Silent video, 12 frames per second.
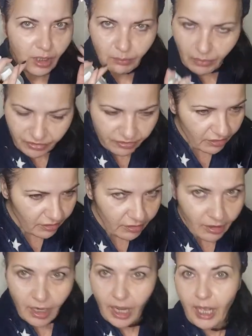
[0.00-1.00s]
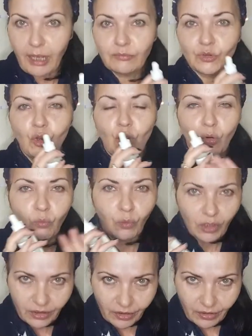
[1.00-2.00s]
a mother, I'm not a
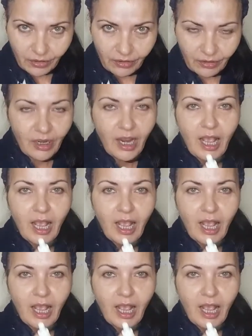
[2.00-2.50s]
worker,